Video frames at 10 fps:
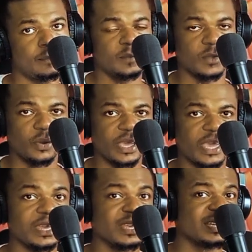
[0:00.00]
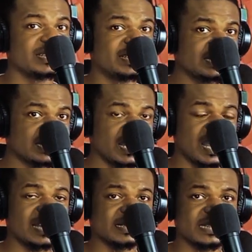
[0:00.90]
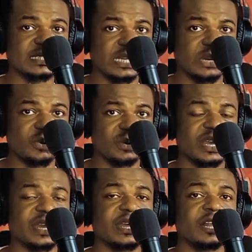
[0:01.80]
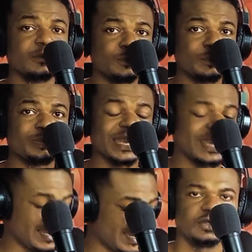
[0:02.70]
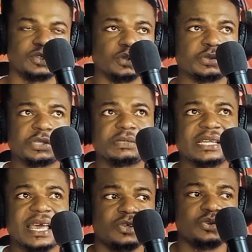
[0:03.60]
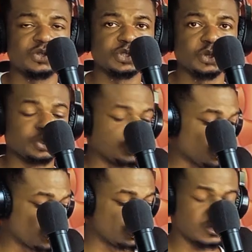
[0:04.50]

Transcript: Okay, this exercise alone can help you play a lick. So something like using your 2-note.